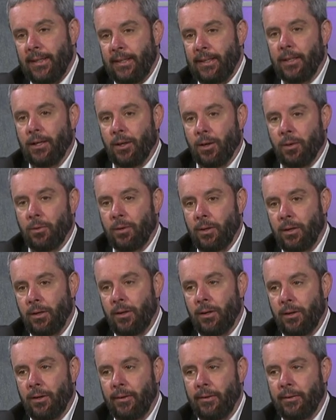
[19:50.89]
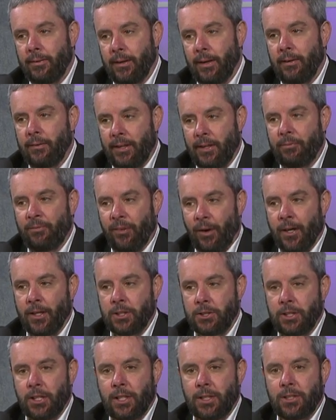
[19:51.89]
you know, they're fond
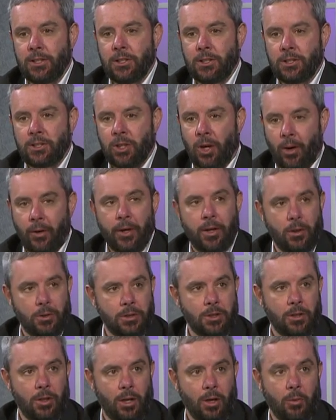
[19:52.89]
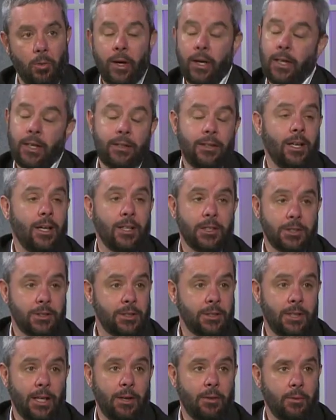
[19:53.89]
of saying sorry goes a long way, and it
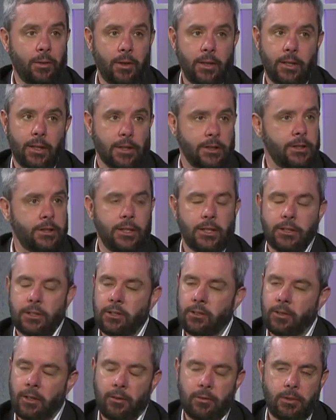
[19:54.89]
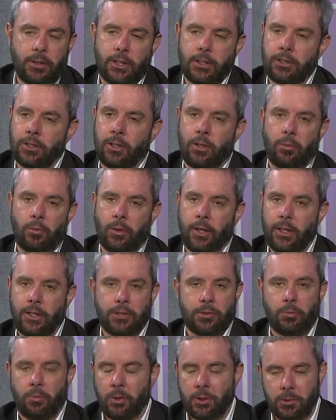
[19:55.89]
does. It really does. It doesn't
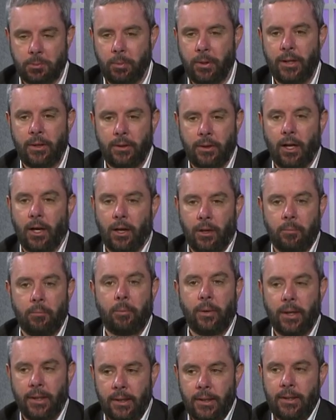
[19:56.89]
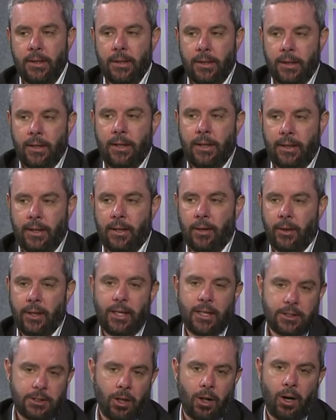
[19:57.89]
erase what's been done, but, you know, and
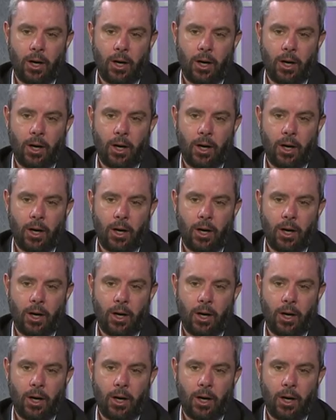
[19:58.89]
that's a